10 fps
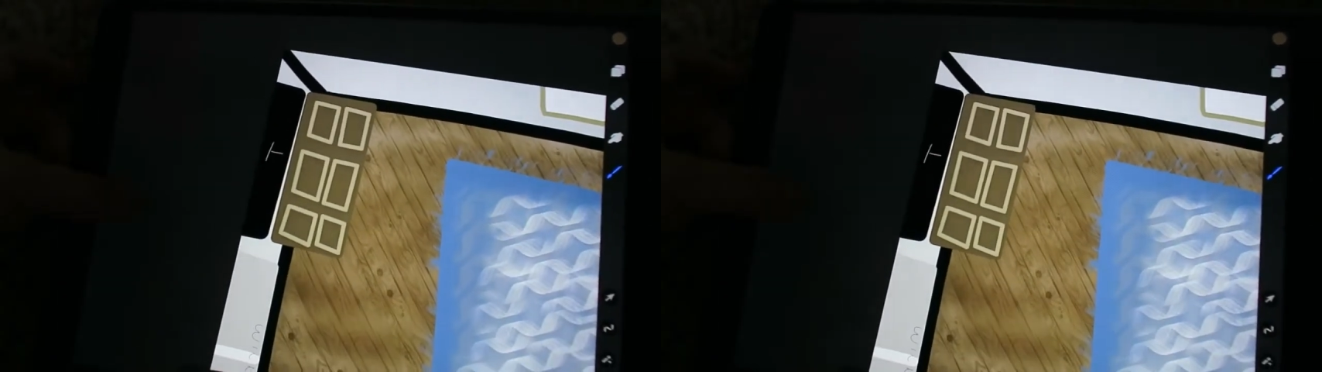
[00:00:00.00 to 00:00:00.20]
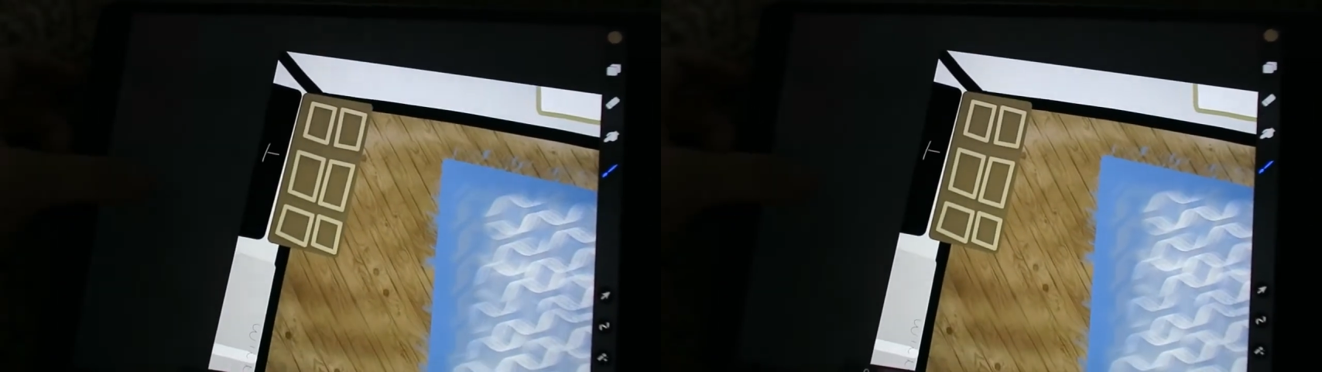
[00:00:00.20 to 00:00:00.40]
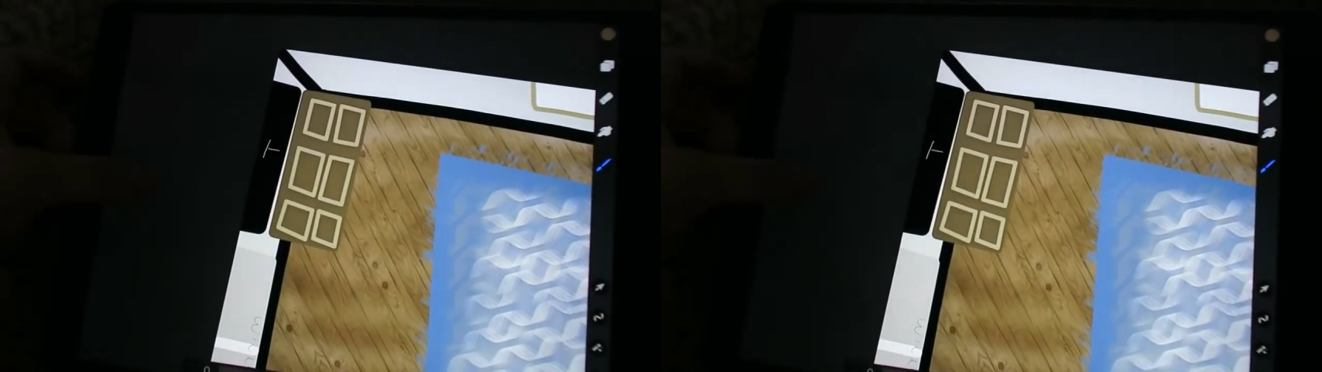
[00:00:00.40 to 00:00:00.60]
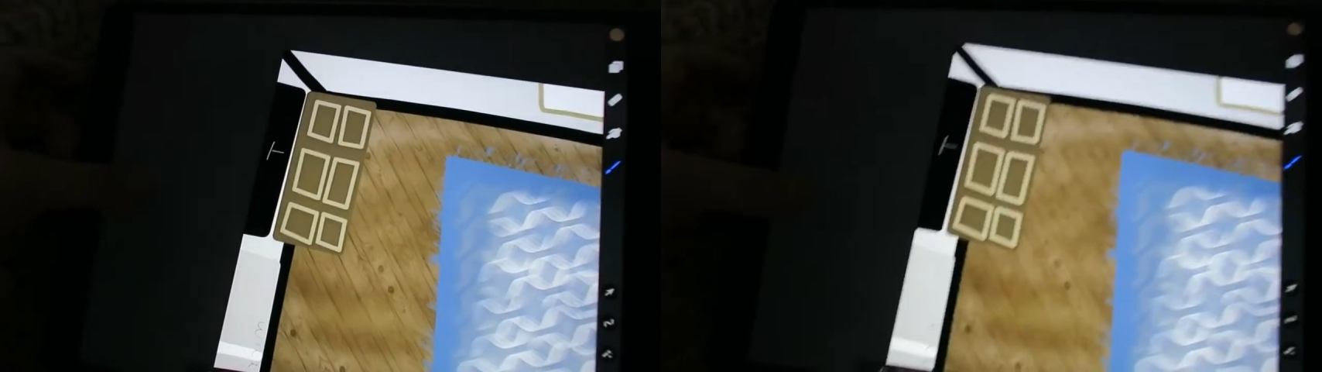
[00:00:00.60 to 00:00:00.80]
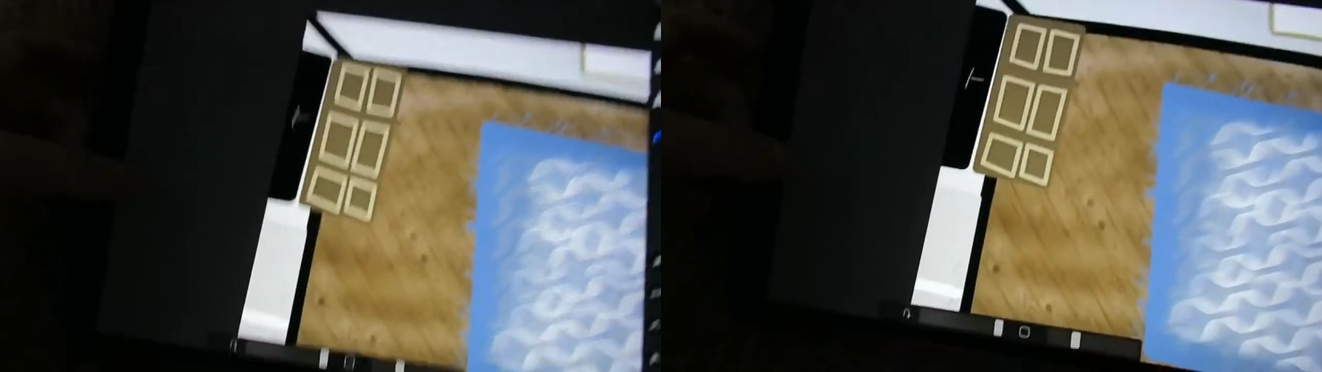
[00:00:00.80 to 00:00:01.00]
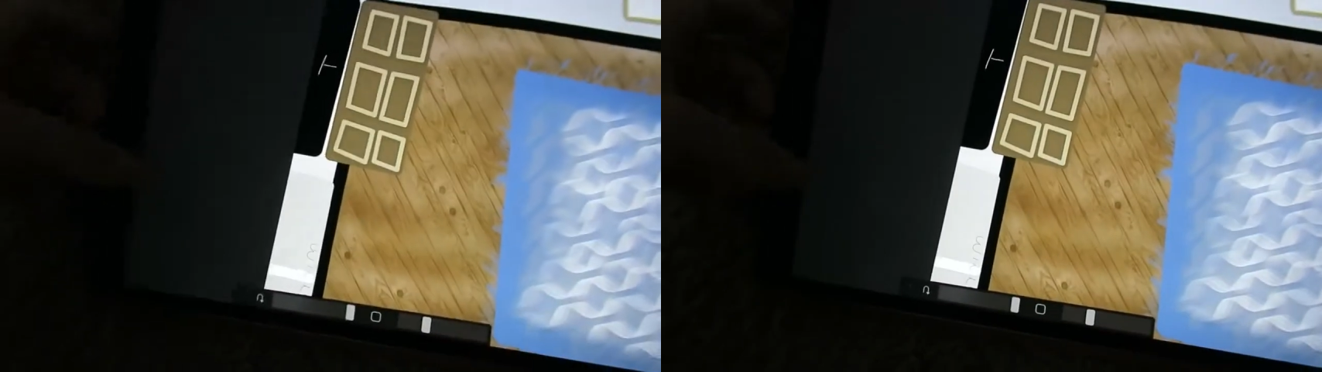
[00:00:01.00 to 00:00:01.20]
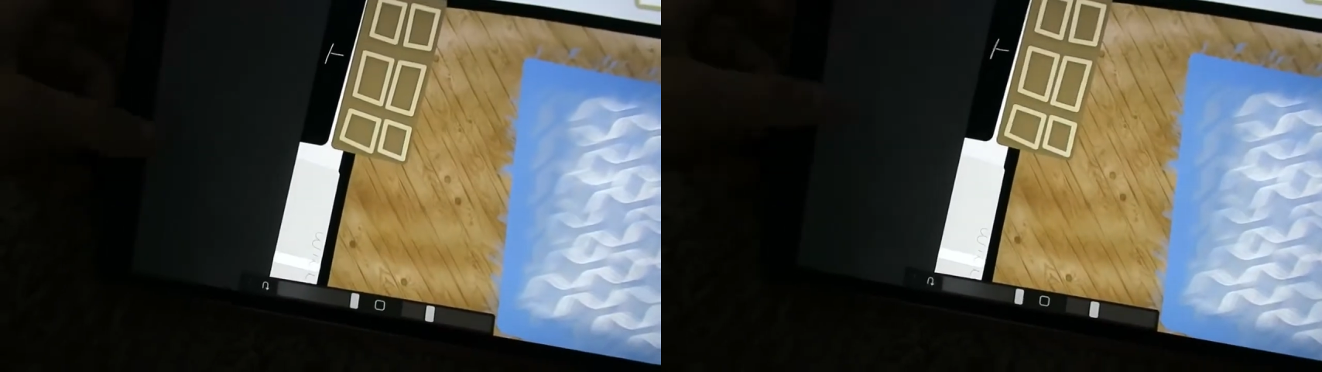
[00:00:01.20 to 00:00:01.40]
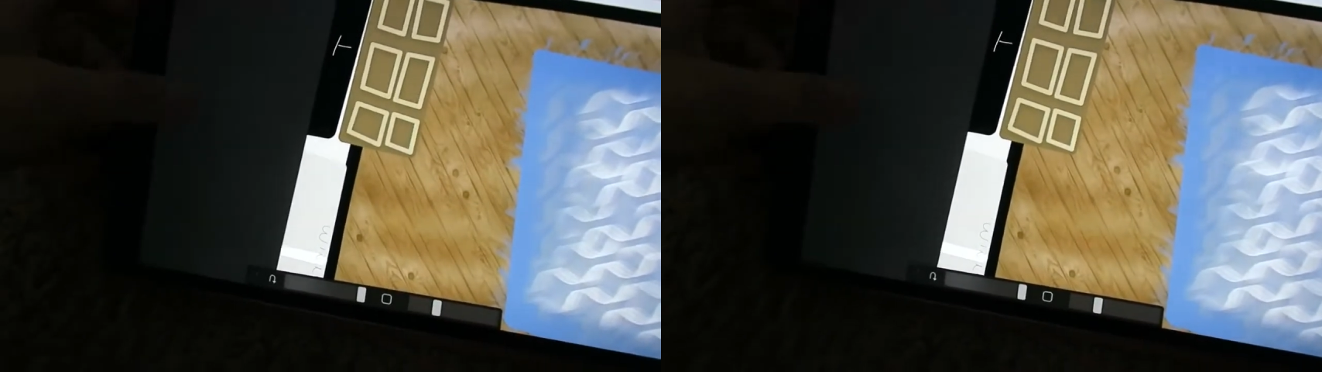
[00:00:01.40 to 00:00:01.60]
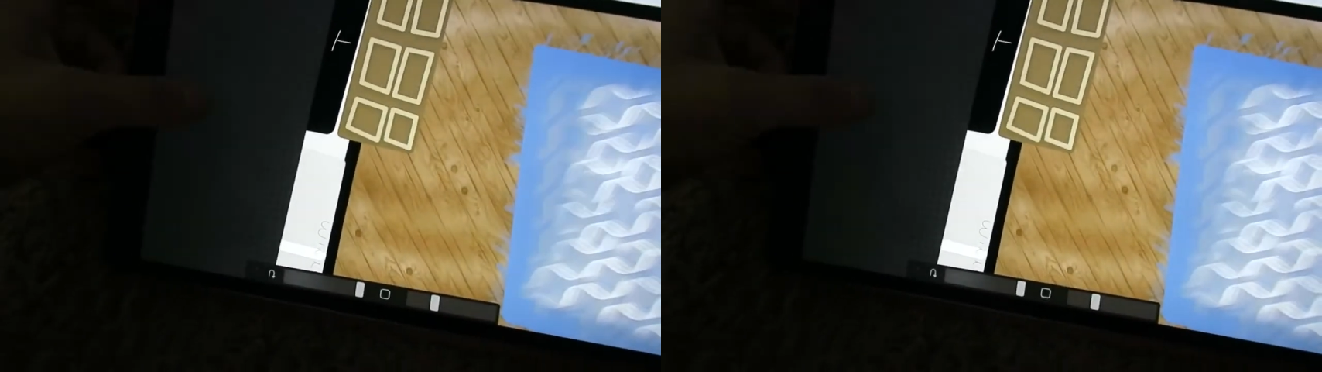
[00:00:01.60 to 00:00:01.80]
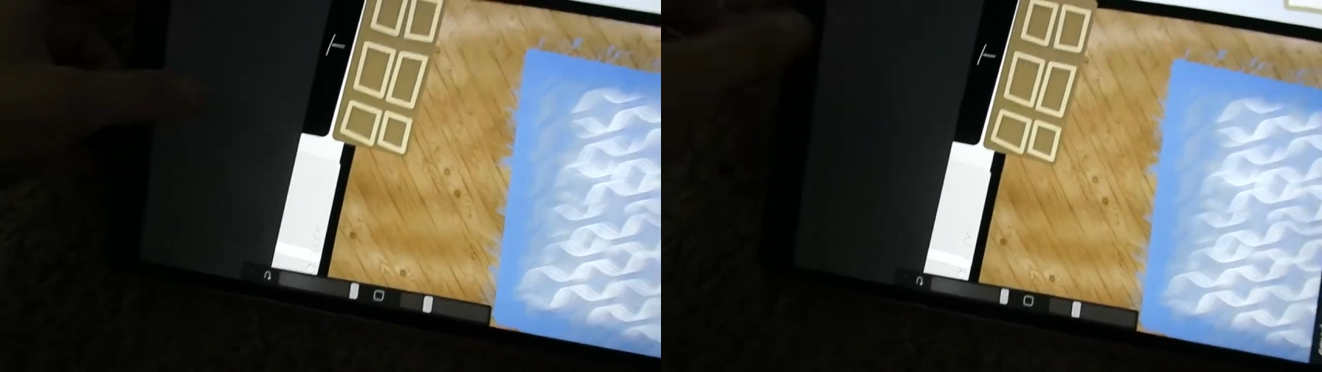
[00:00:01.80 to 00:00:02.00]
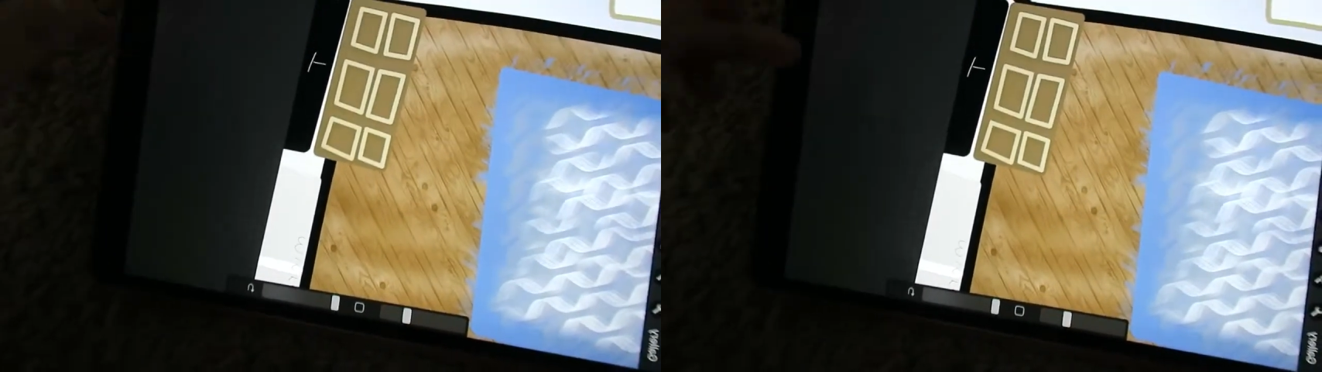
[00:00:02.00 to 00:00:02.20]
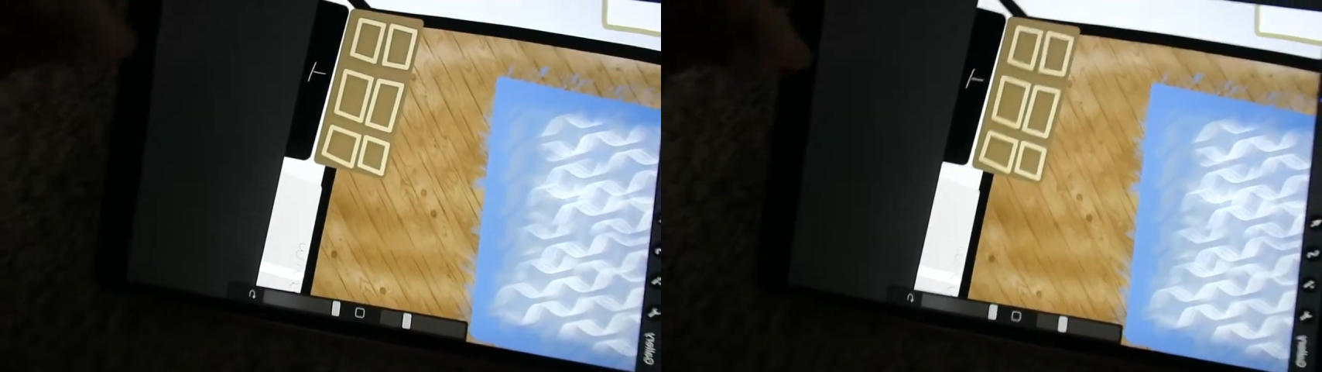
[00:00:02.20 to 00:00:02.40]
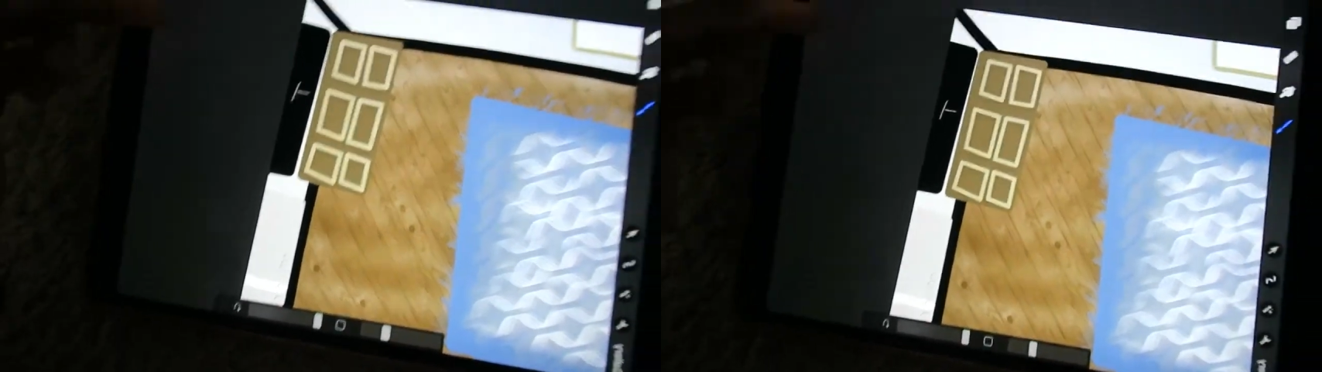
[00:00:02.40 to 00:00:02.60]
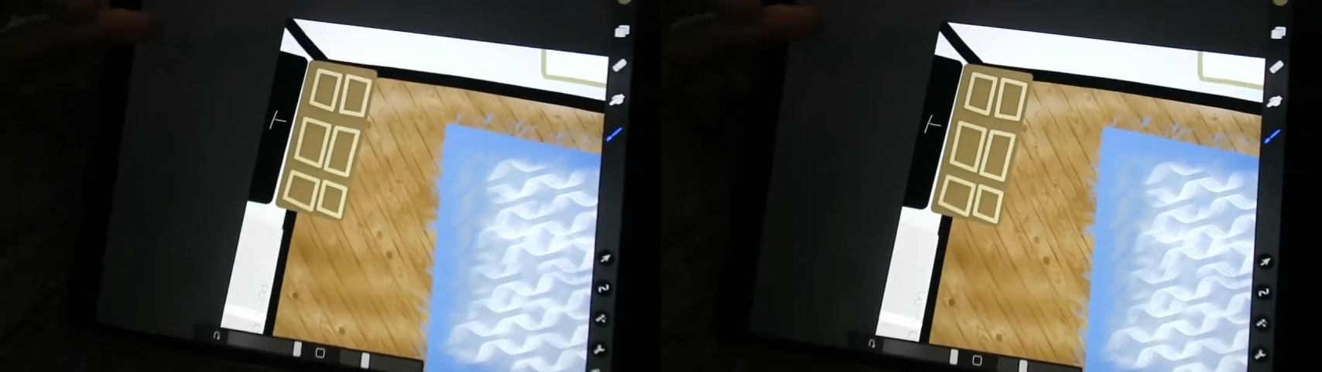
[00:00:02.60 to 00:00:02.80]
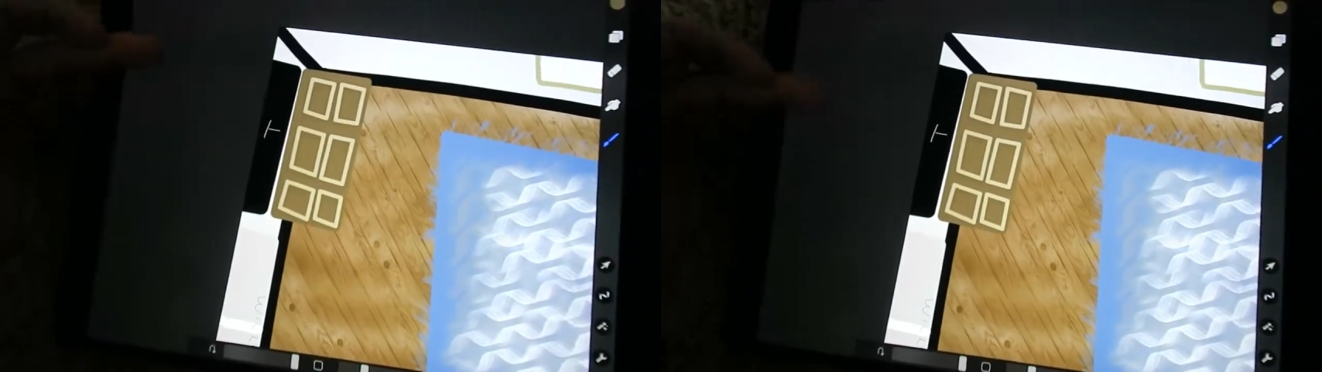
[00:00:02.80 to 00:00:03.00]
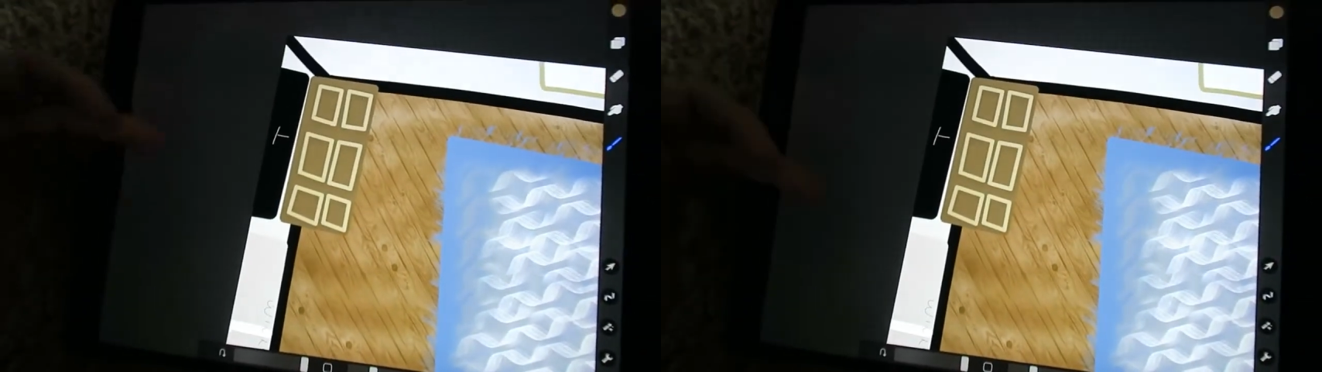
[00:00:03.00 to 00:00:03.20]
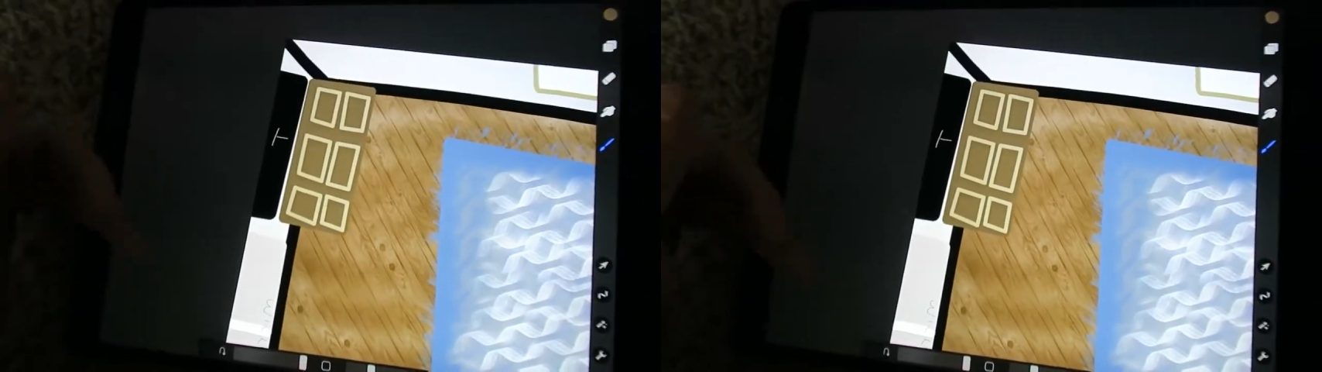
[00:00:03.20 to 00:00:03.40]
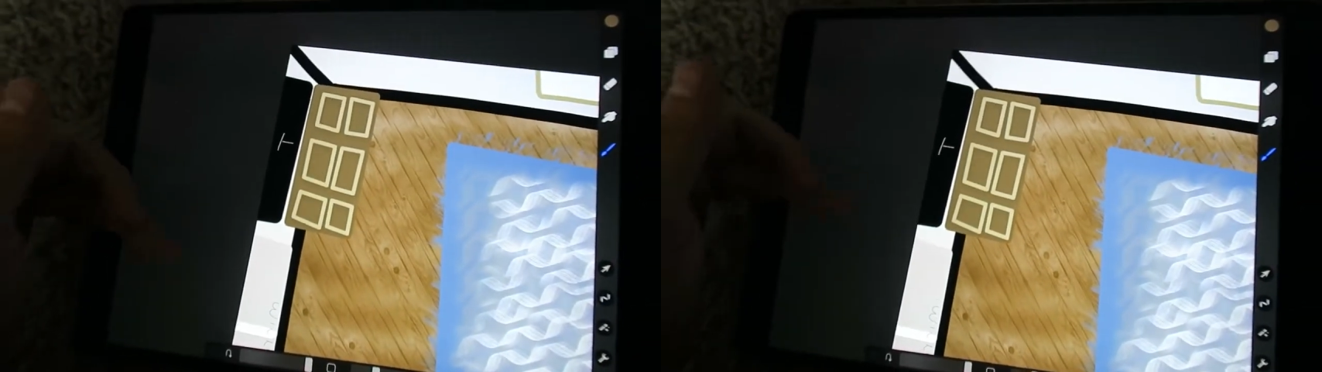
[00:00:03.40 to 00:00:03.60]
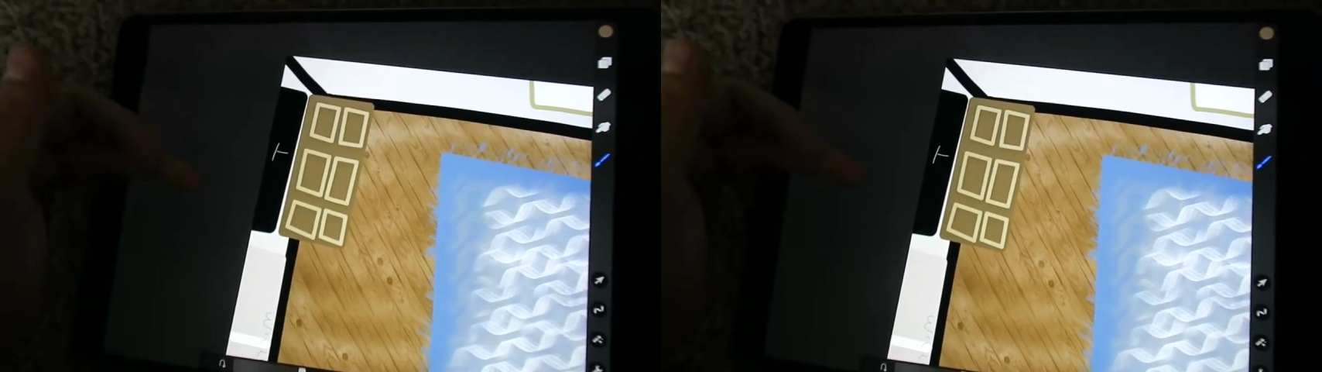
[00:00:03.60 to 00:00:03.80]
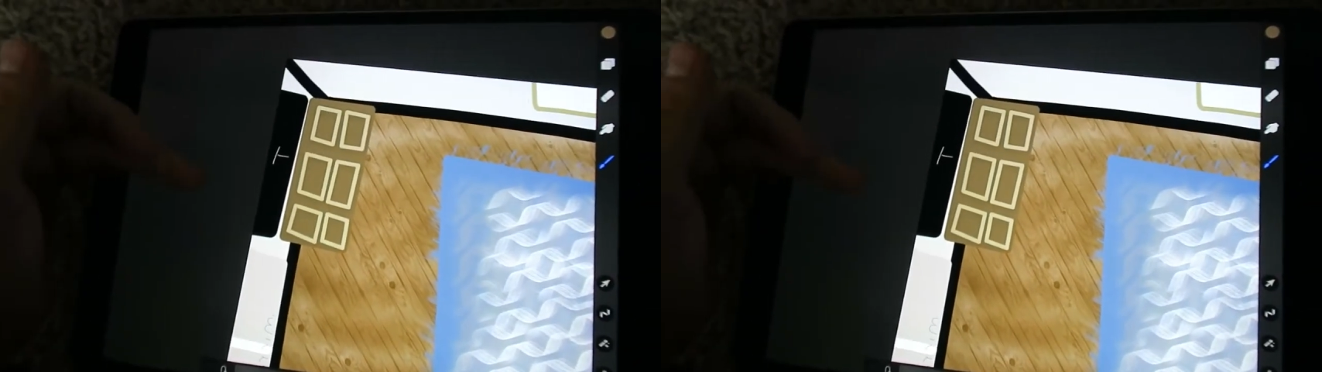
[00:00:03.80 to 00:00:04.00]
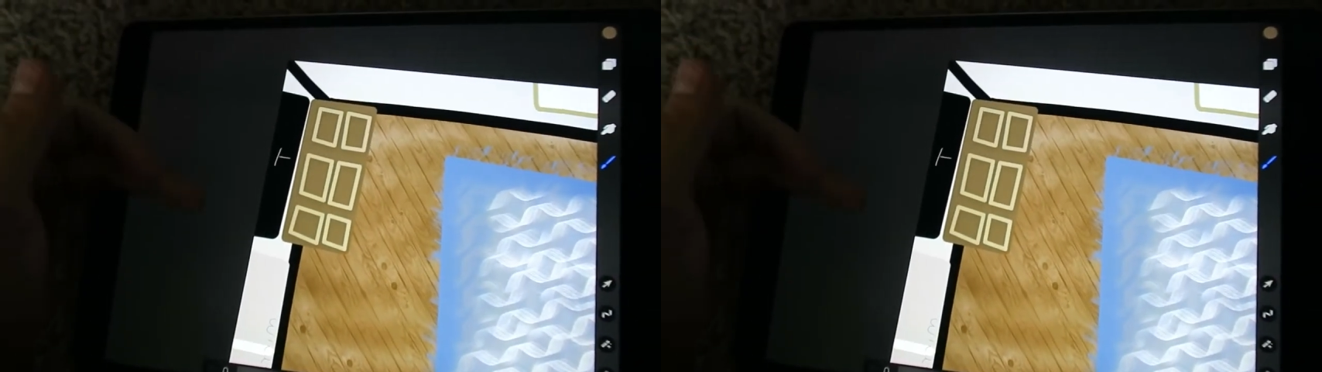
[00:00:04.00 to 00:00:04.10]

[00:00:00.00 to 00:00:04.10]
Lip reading: No face is visible, so there are no lips to read.